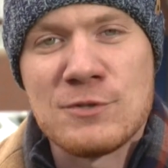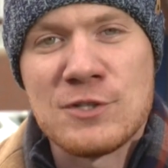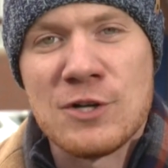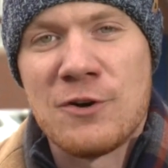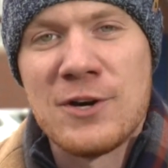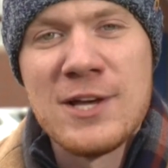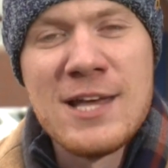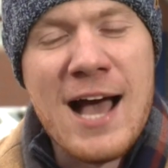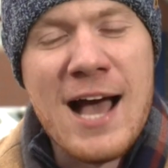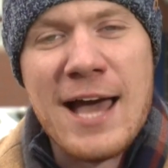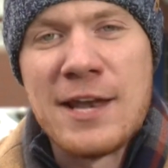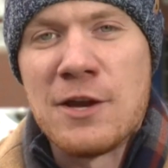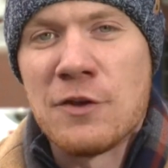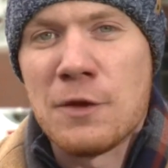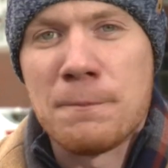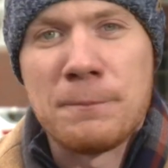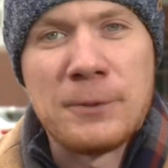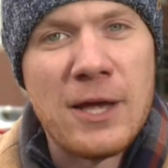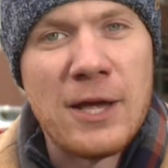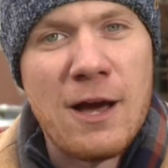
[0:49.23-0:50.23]
So I know
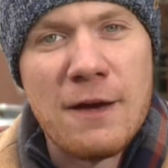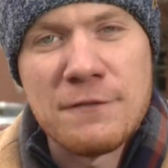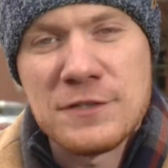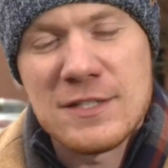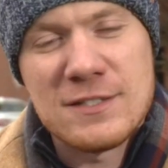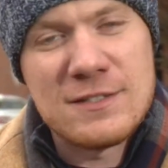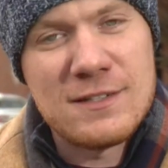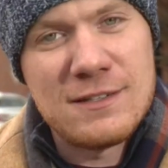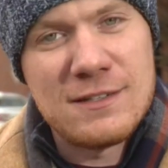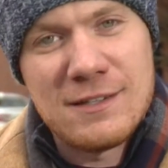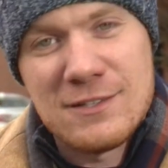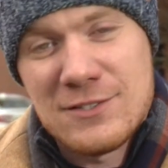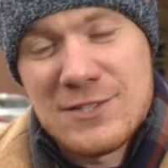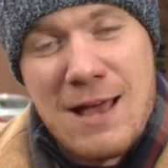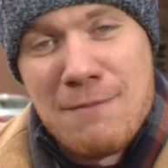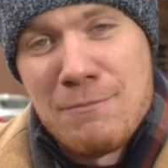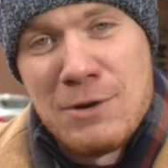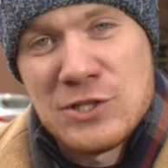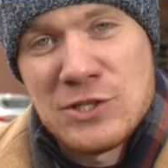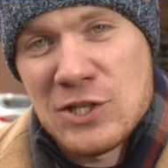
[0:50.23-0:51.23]
the playoffs, there's
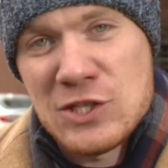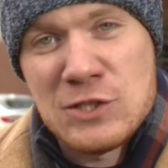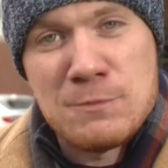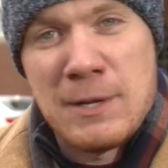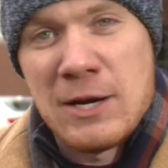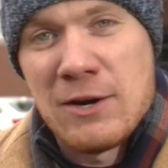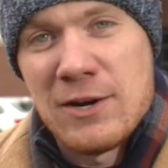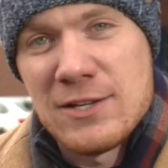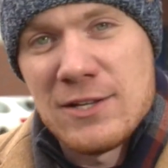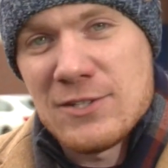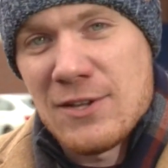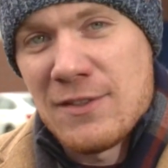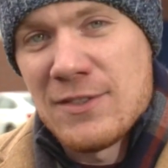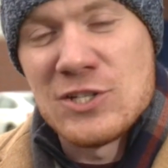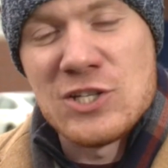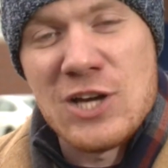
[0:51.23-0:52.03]
not much experience on the